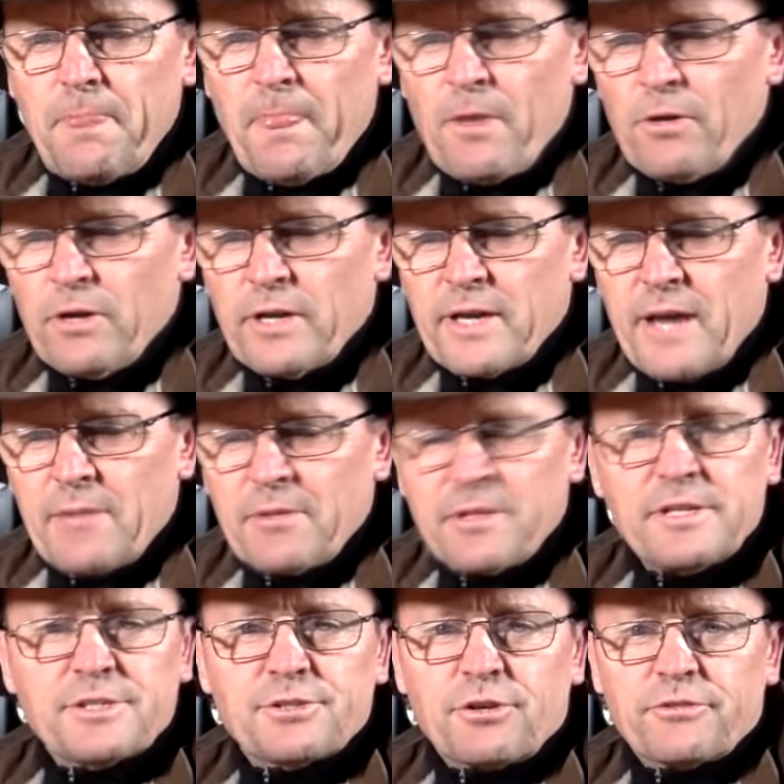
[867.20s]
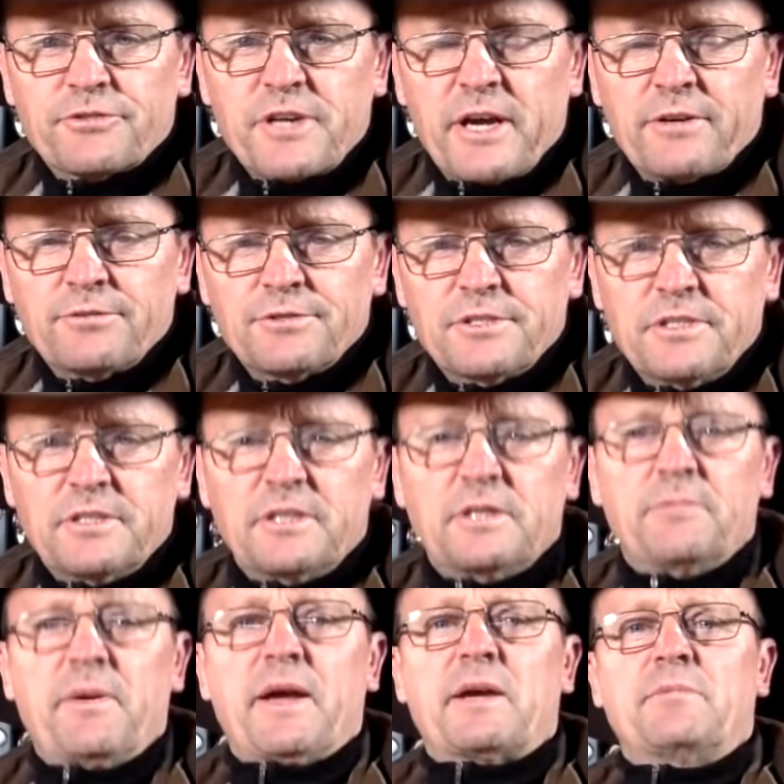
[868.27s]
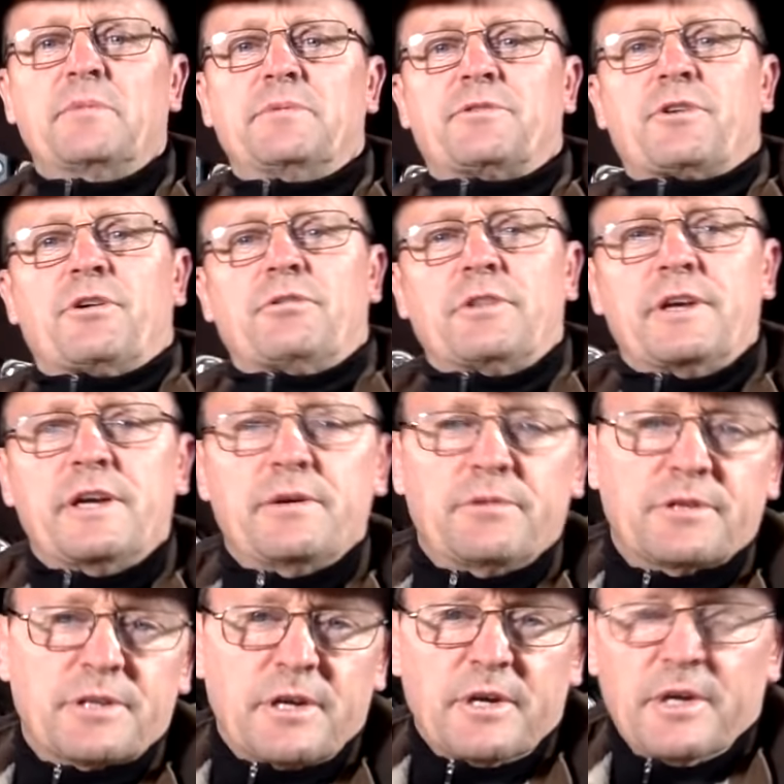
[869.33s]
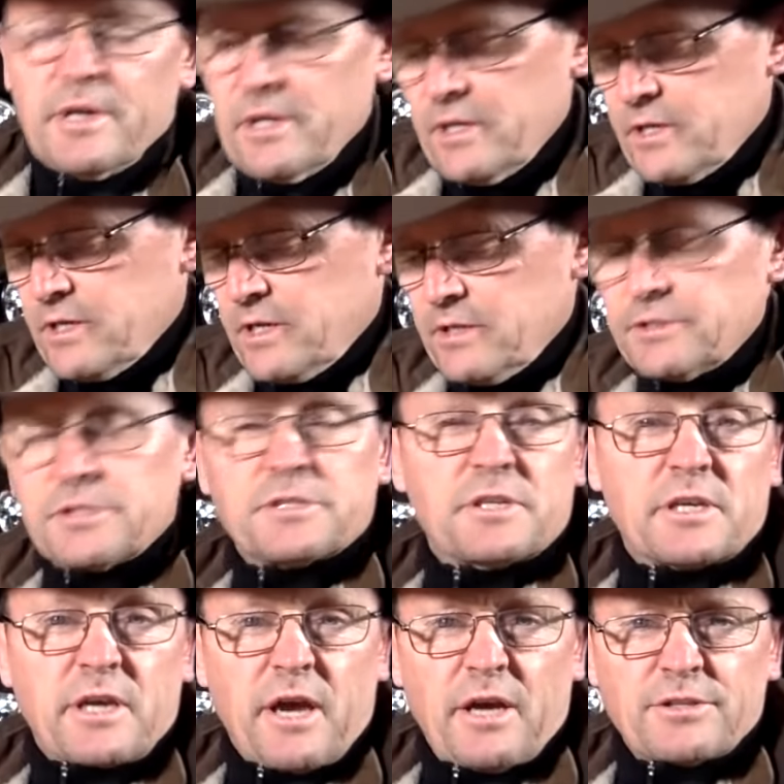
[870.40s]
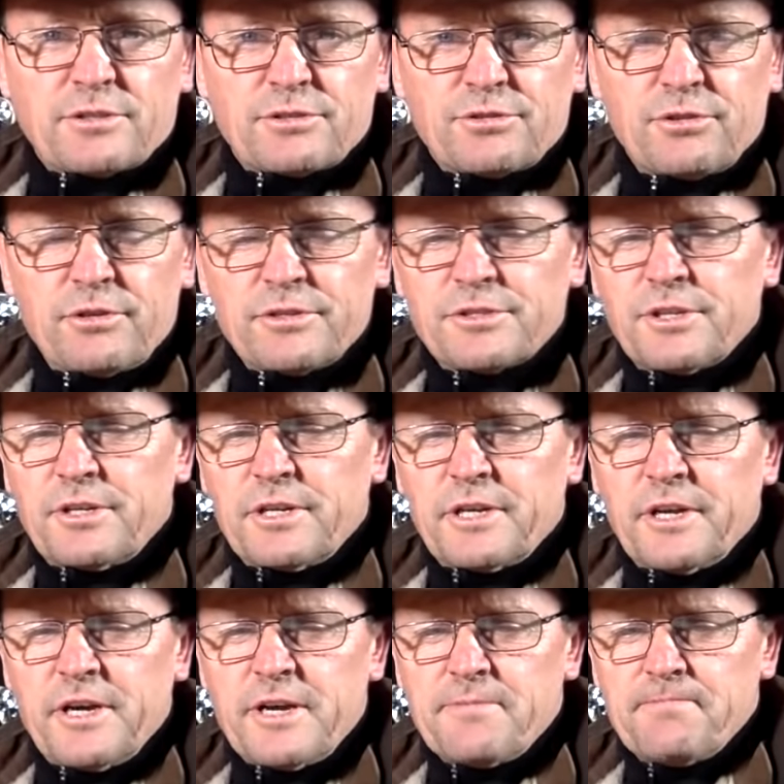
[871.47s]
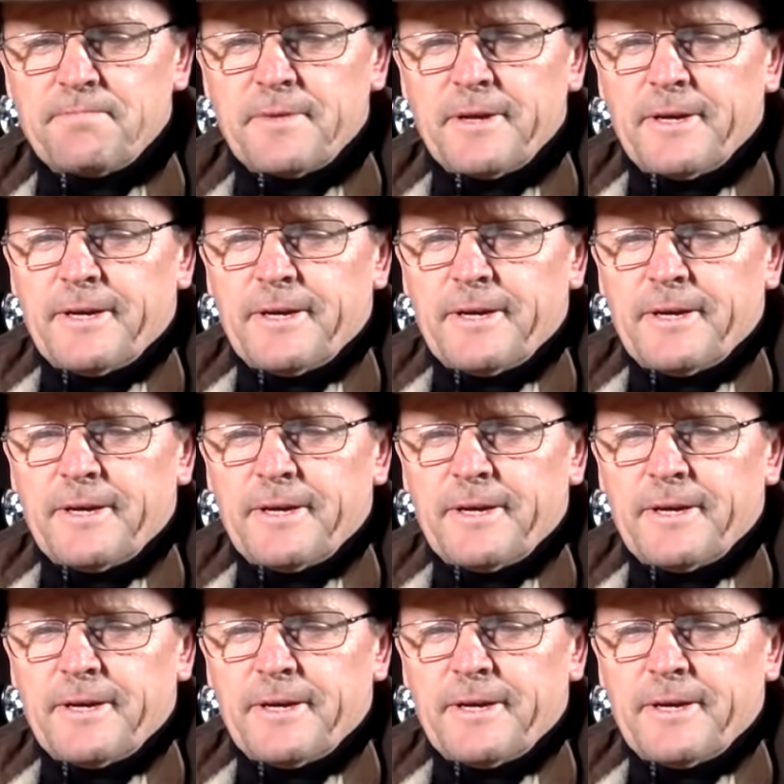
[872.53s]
I've got a couple of their soft shackles in, in the back of my patrol there, which, you know, just in case I certainly need them.